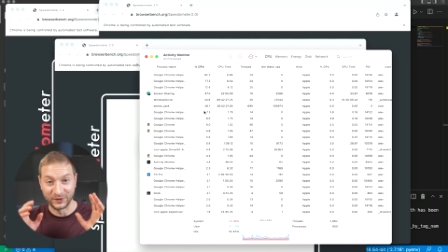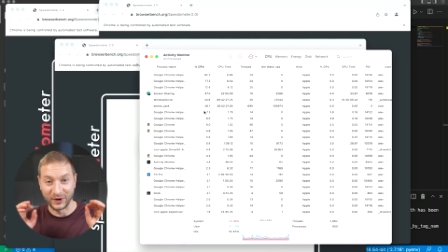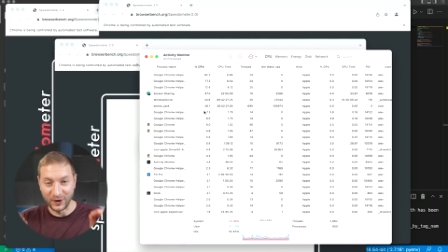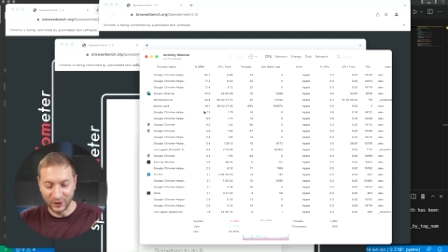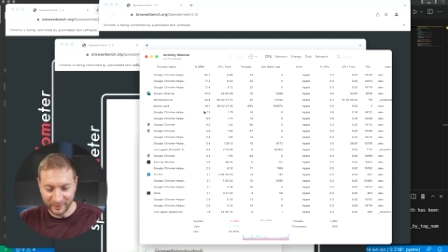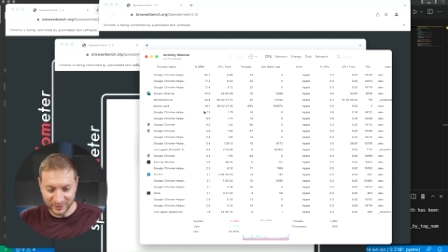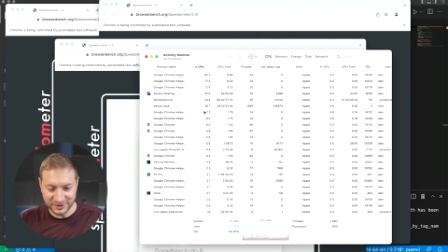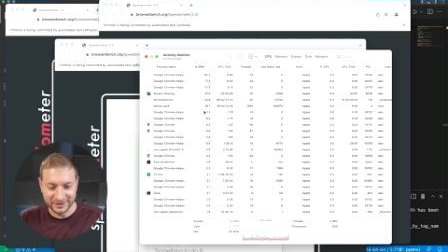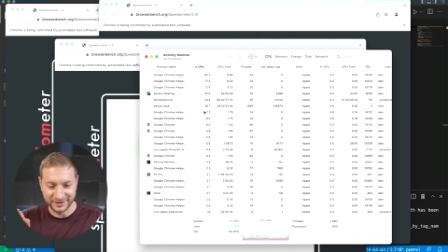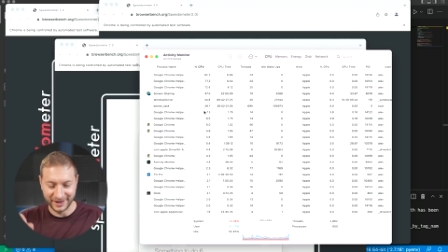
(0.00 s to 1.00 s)
we're
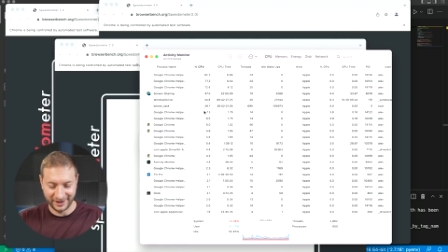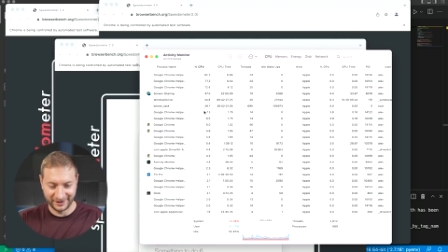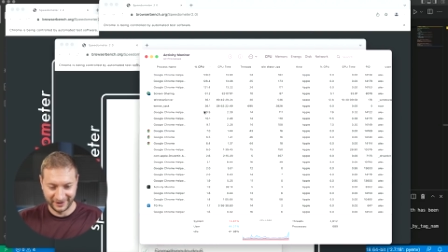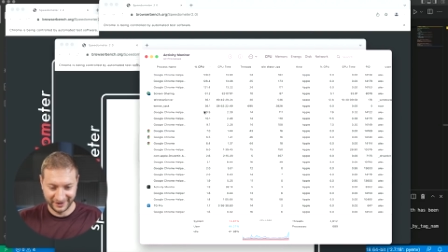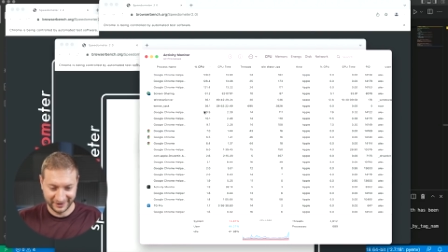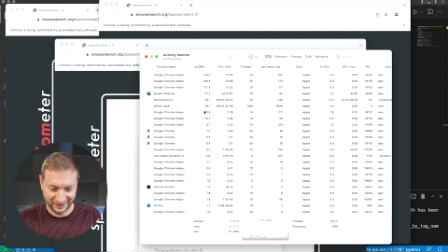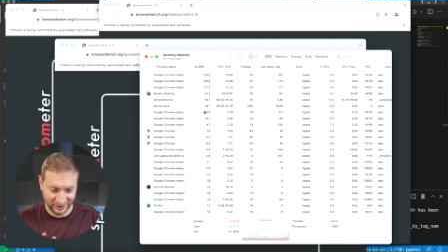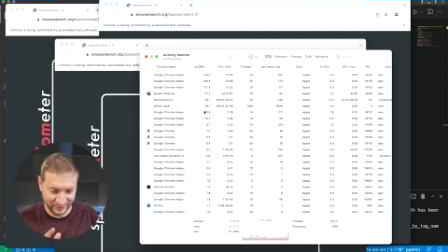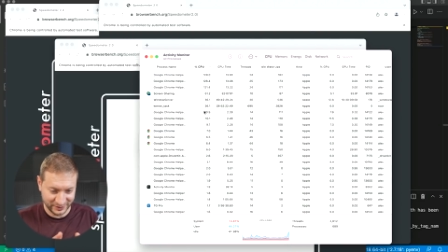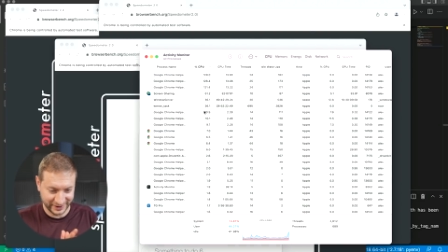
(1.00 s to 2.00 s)
almost there,
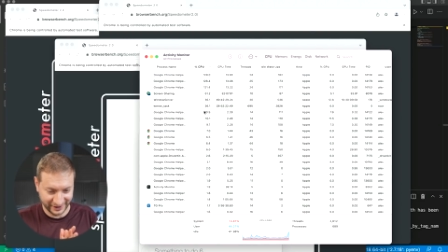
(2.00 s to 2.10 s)
almost